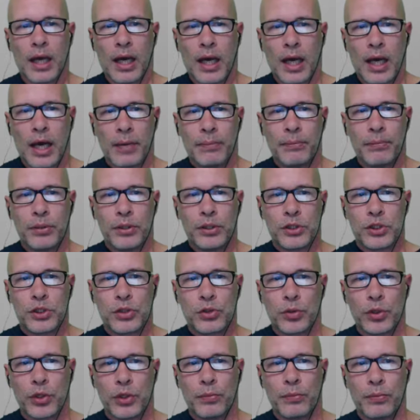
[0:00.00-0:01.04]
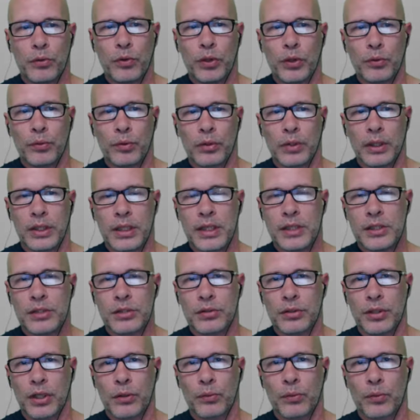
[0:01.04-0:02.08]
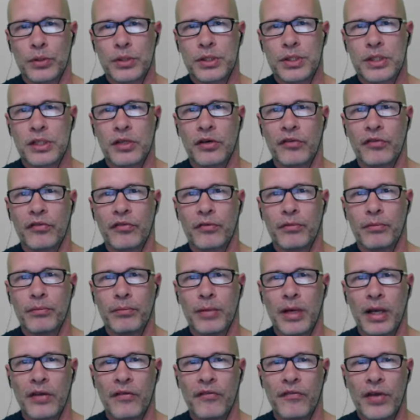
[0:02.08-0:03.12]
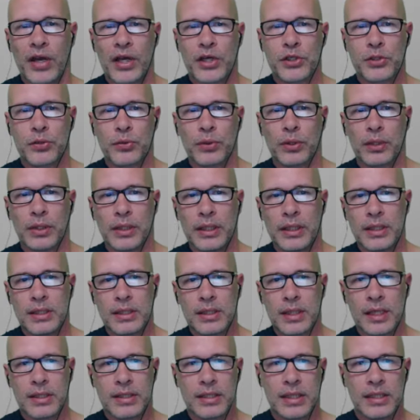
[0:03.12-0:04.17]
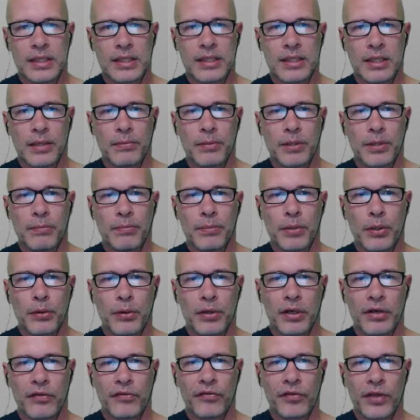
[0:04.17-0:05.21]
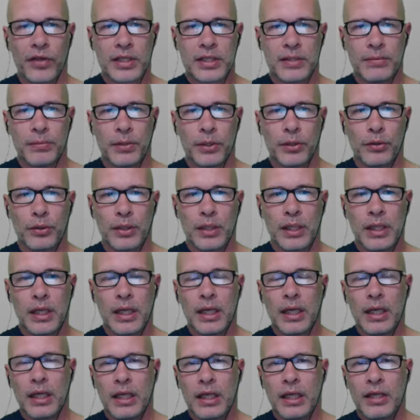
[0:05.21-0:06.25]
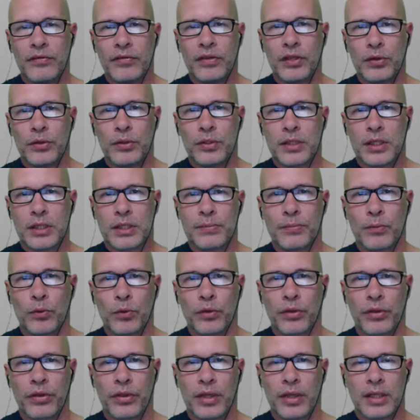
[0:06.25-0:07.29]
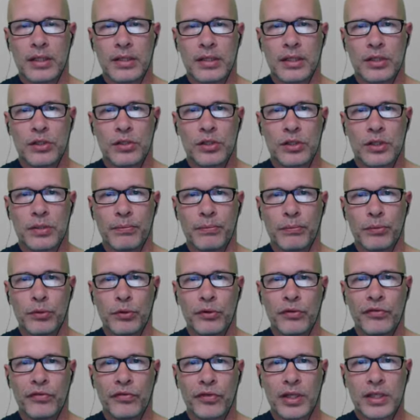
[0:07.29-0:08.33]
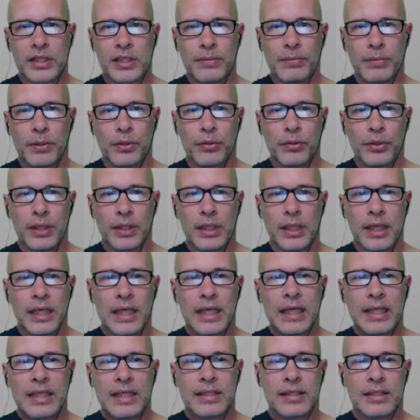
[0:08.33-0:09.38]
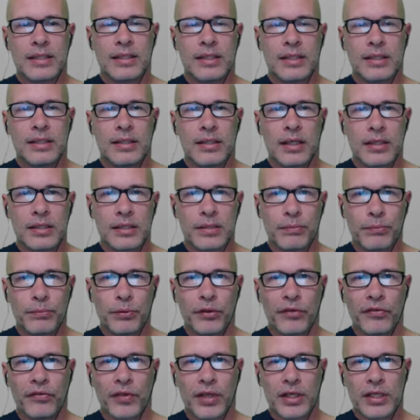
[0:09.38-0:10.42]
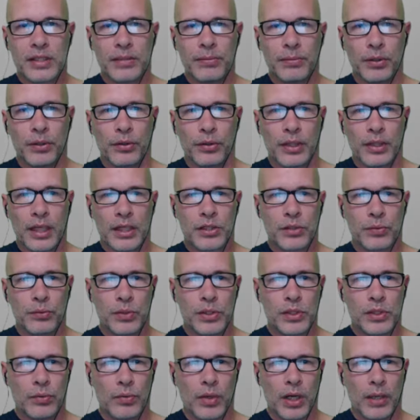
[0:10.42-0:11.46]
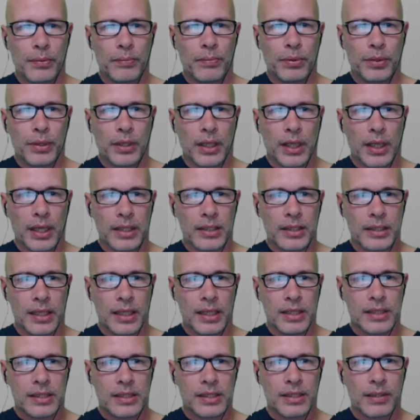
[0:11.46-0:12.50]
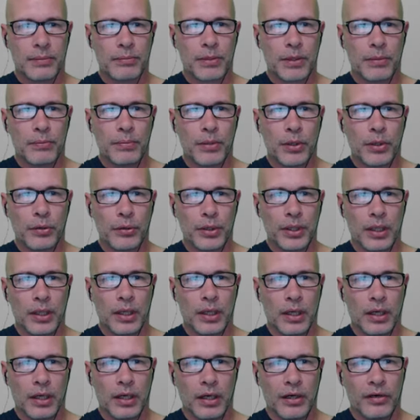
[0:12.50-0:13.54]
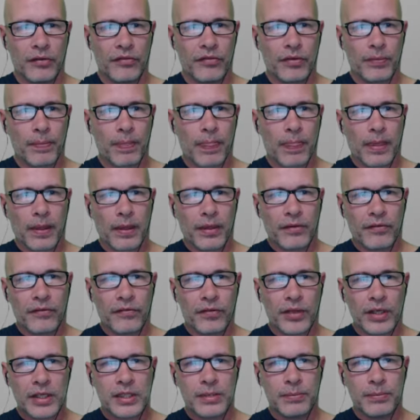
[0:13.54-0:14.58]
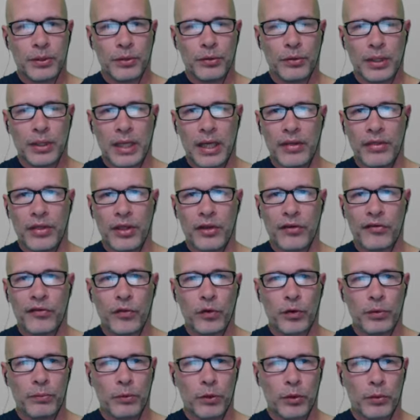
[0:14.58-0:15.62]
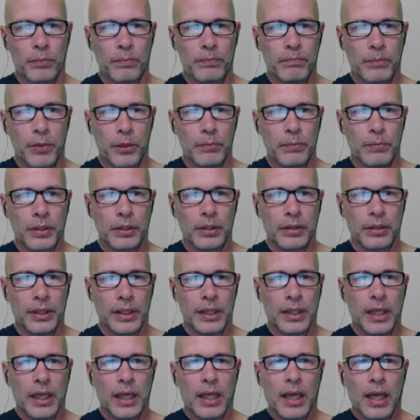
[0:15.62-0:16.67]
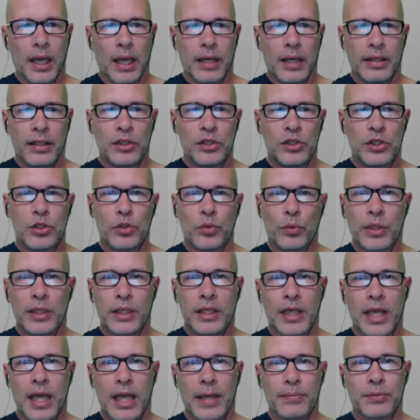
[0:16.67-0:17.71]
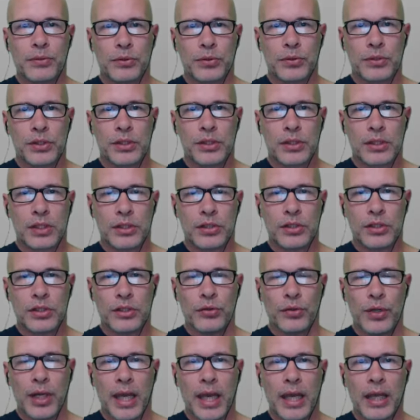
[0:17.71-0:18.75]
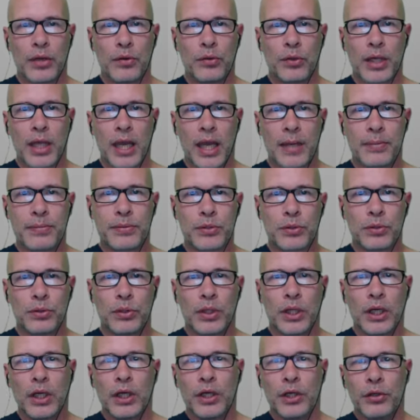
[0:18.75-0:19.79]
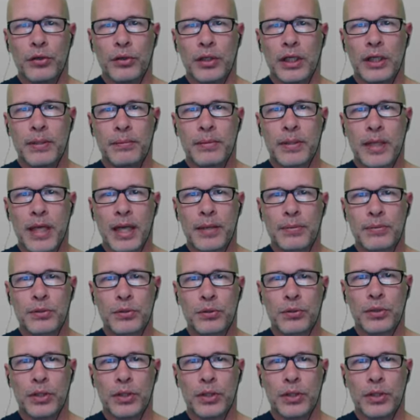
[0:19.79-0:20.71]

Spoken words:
I put trigger point release, or in other words, self-myofascial release, as a subcomponent of flexibility, even though it does more things than just improve flexibility. Since it does improve flexibility, that's the reason why I put it as a subcomponent of flexibility and therefore more mobility. And then joint capsules, such as your ankle capsule, your hip capsule,